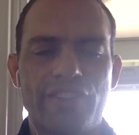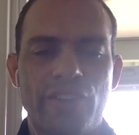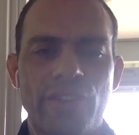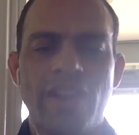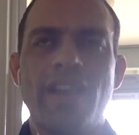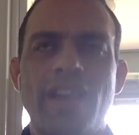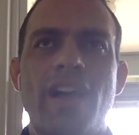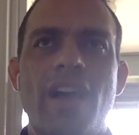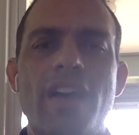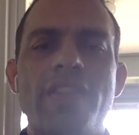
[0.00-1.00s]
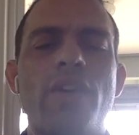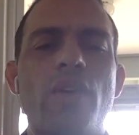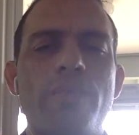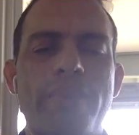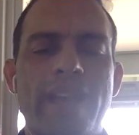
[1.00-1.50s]
So on the
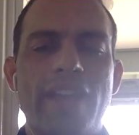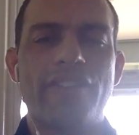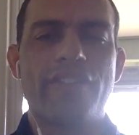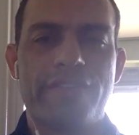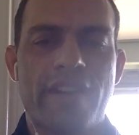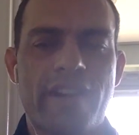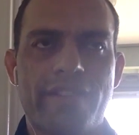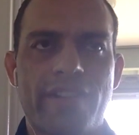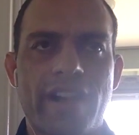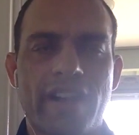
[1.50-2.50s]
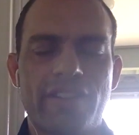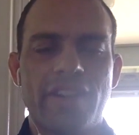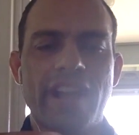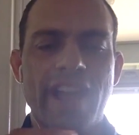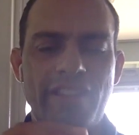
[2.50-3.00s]
homepage of Firefox, they're
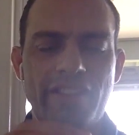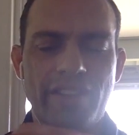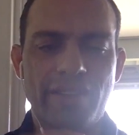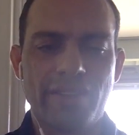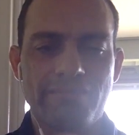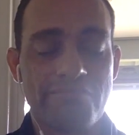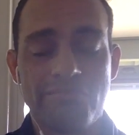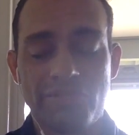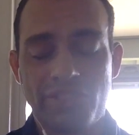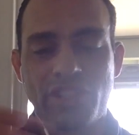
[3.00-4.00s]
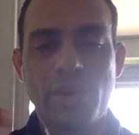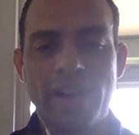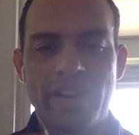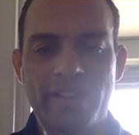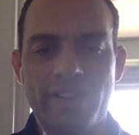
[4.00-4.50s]
going to have these little
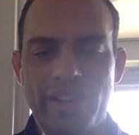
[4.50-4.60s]
squares,